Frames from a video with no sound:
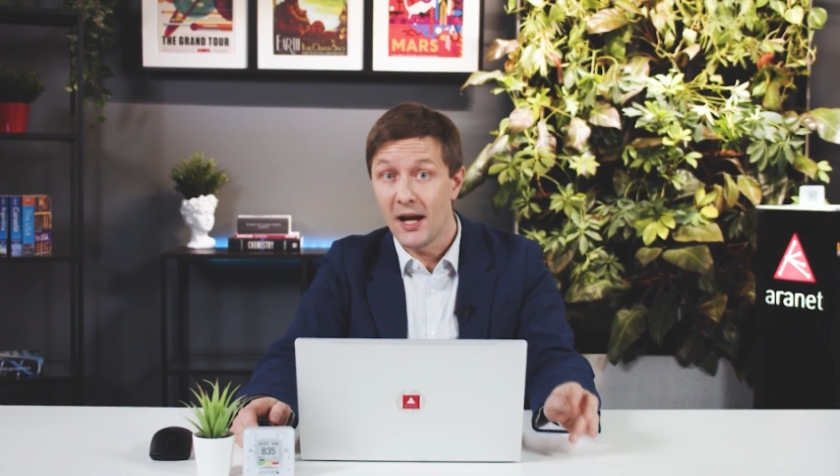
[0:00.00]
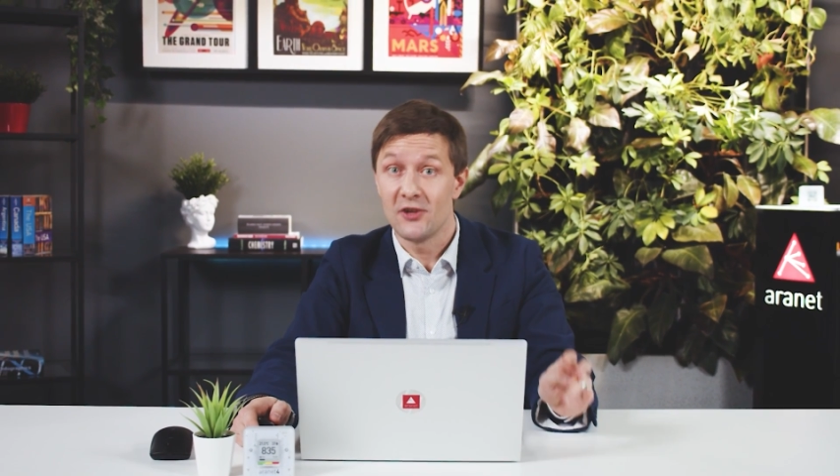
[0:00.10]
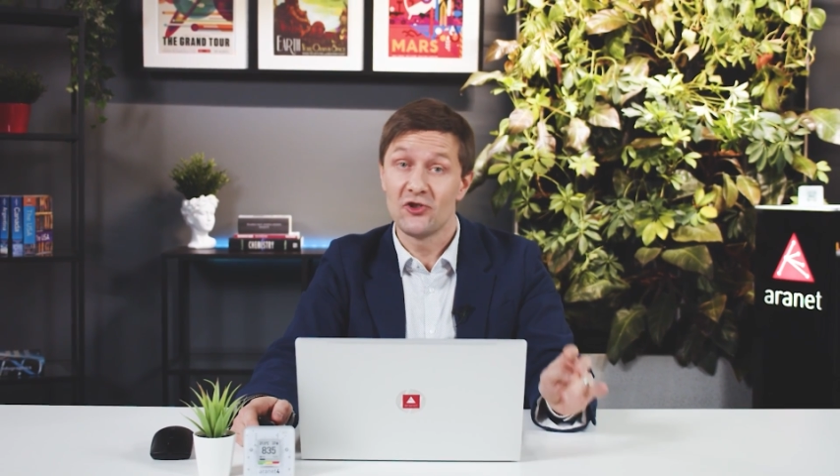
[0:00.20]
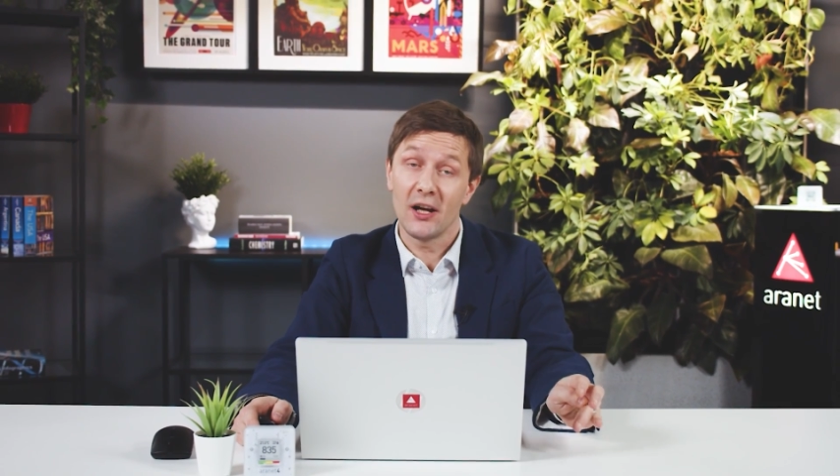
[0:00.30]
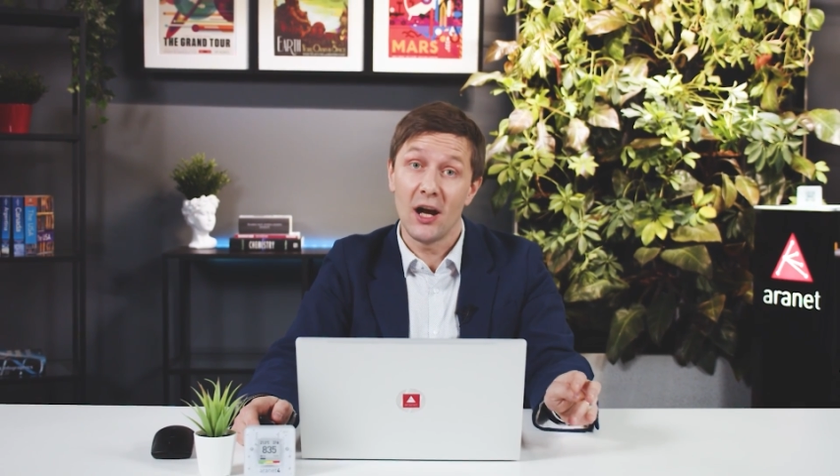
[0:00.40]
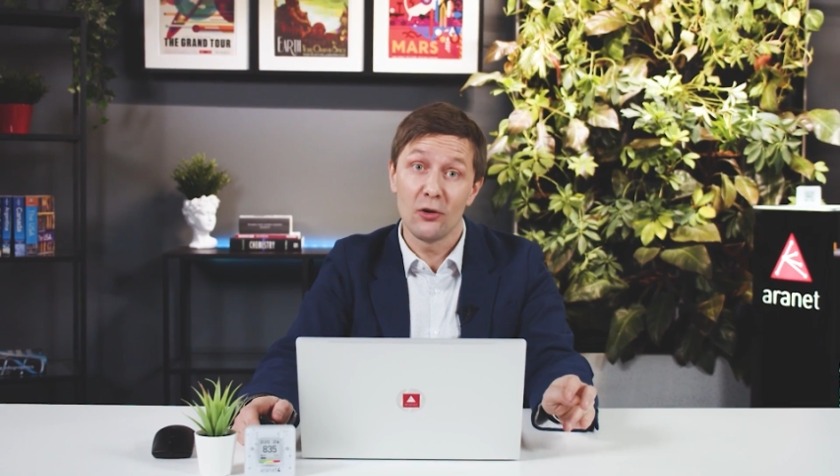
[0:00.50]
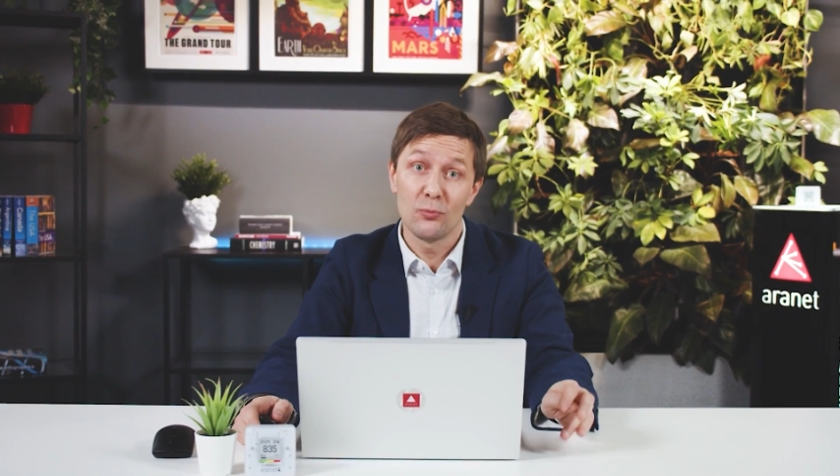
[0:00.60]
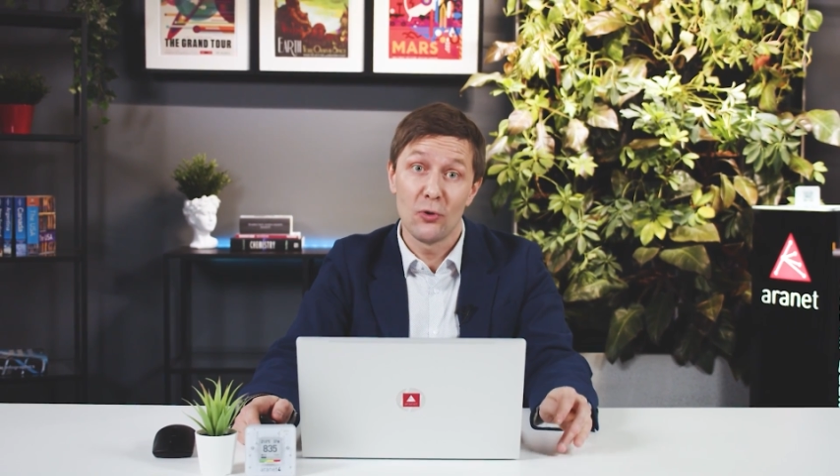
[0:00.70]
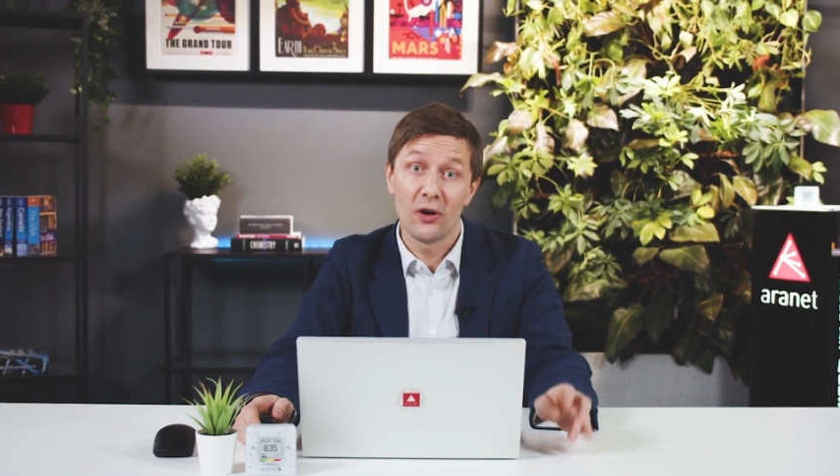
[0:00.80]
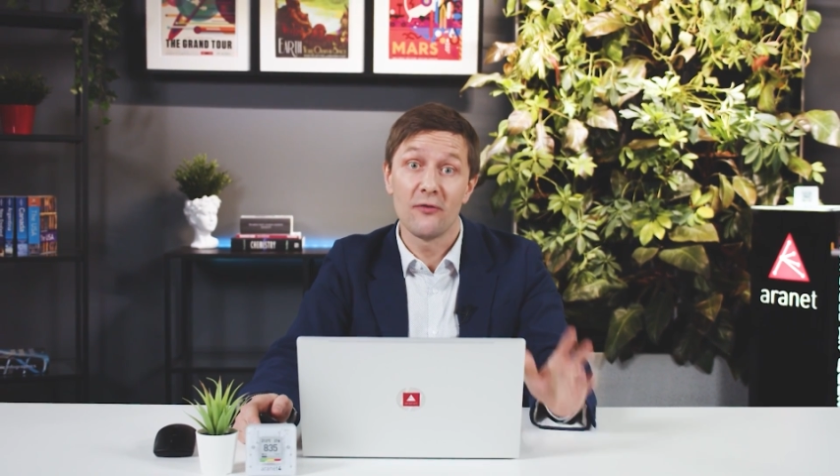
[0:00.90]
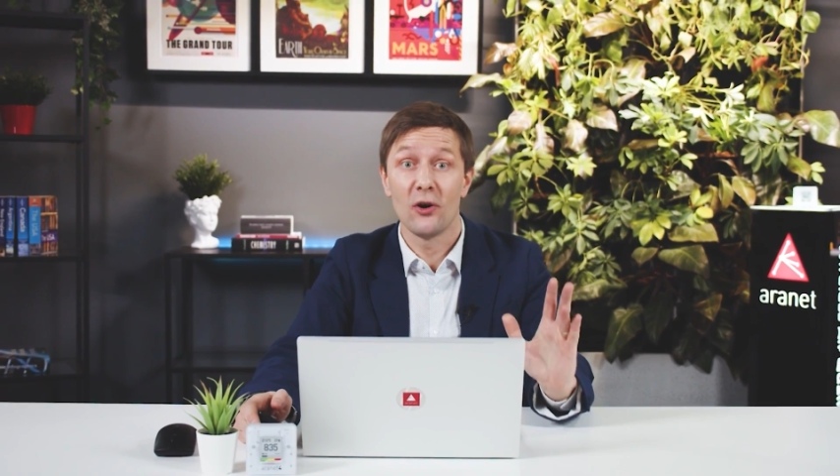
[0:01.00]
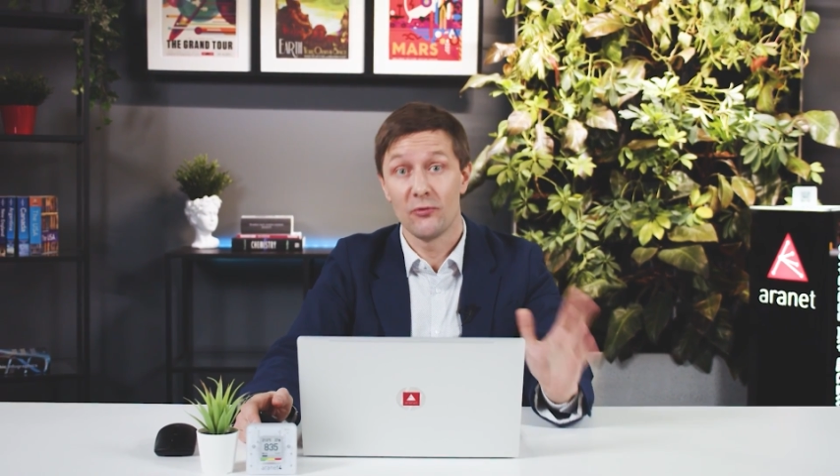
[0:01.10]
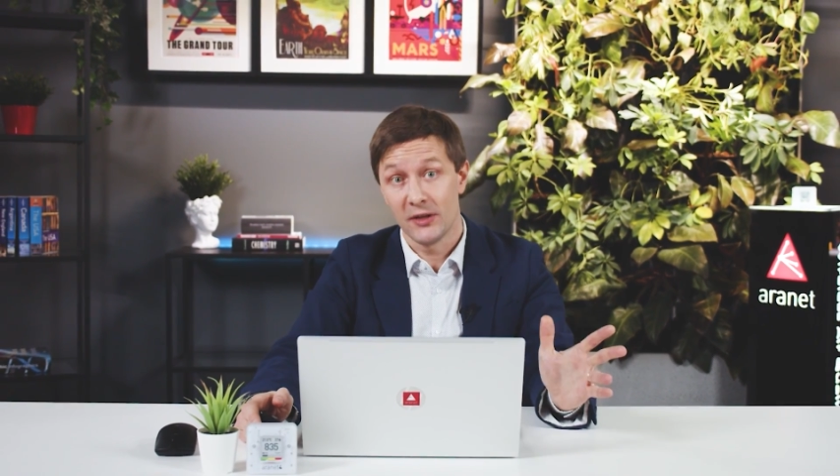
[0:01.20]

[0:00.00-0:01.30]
and check out more of our